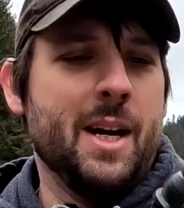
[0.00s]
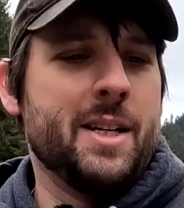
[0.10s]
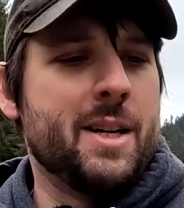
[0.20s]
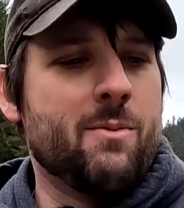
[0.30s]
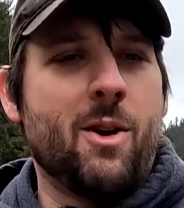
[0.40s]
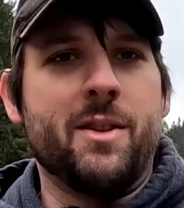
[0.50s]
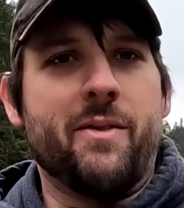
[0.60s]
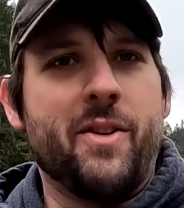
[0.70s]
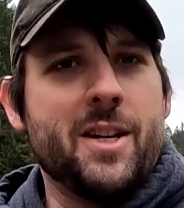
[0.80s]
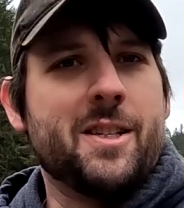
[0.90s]
didn't want
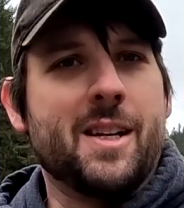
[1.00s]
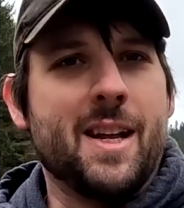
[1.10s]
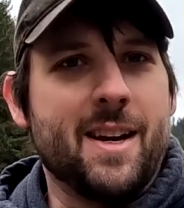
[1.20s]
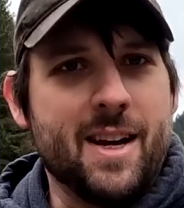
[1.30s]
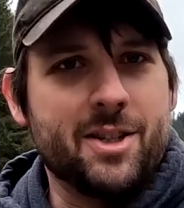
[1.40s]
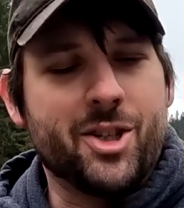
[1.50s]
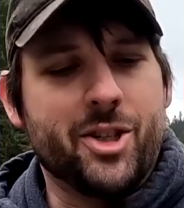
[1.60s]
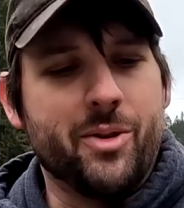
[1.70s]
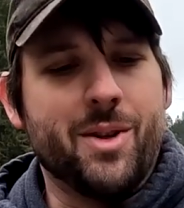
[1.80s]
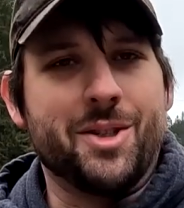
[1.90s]
the feds to get an extra
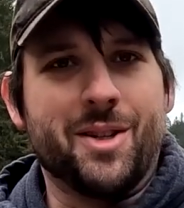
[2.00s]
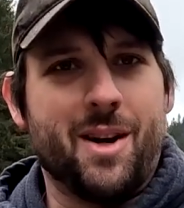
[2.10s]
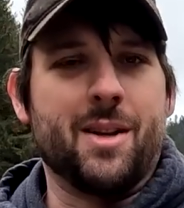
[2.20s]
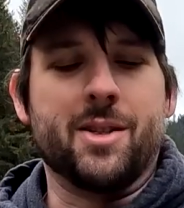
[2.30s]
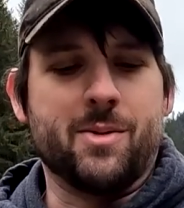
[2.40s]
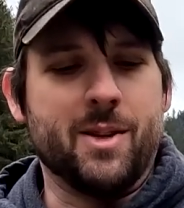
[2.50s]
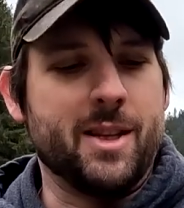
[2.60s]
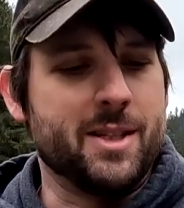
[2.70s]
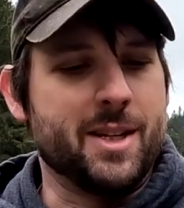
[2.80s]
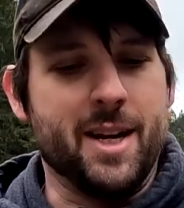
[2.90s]
$200 with
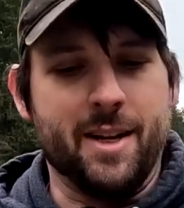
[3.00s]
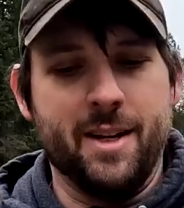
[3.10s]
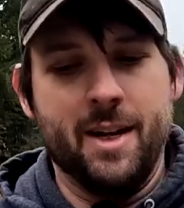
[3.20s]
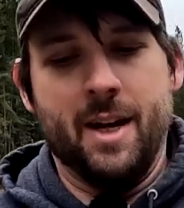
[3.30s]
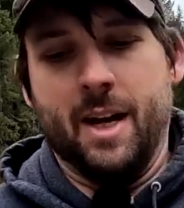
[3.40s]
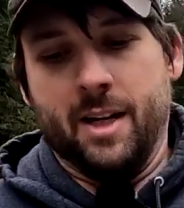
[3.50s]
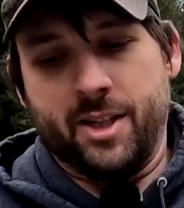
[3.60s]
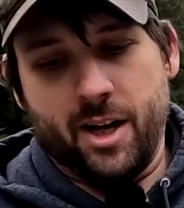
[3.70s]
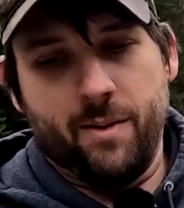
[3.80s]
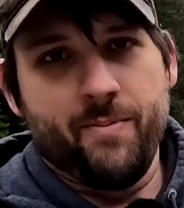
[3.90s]
this gun.
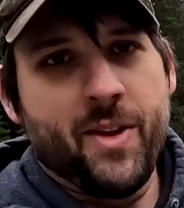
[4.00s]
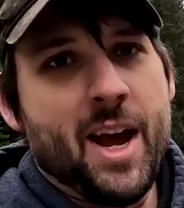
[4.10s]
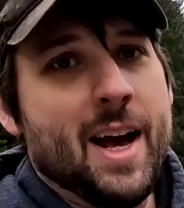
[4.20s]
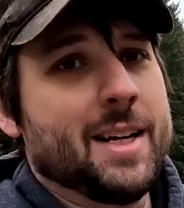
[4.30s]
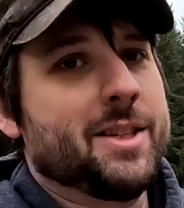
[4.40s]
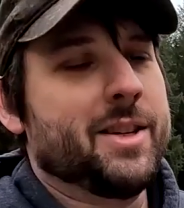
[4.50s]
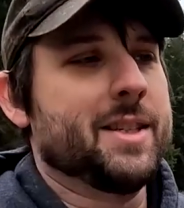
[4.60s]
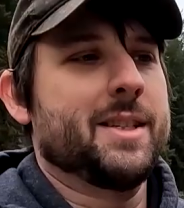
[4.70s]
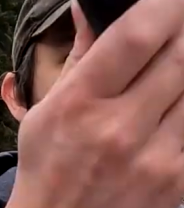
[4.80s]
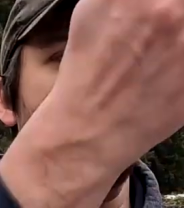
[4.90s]
So as you
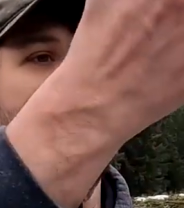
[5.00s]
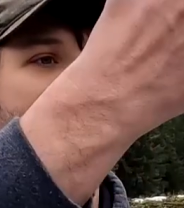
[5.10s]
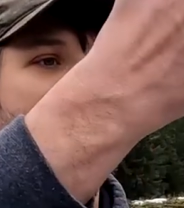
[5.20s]
can see,